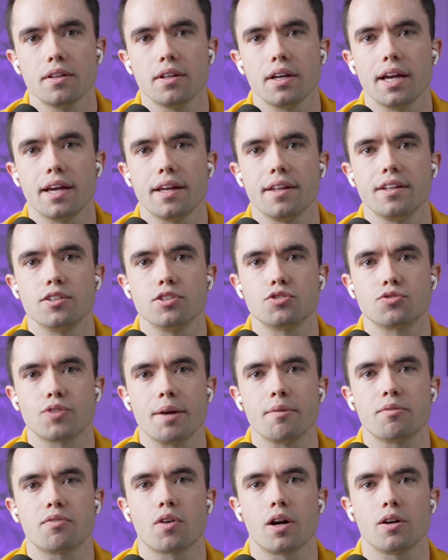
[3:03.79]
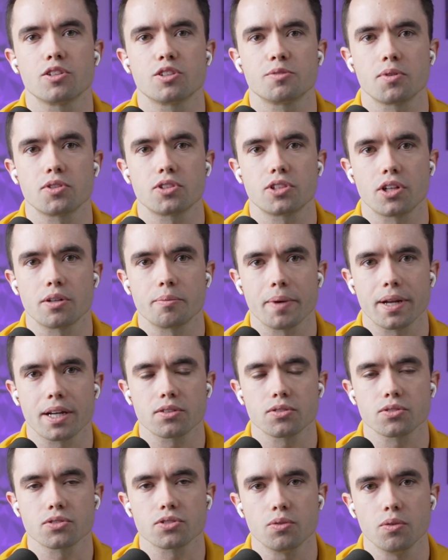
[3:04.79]
and it was right before I was supposed to go to
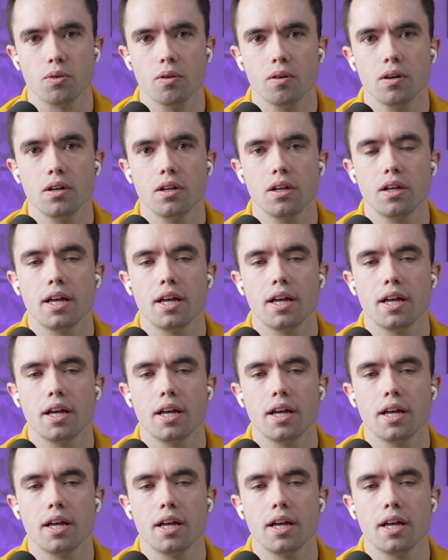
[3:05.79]
medical school.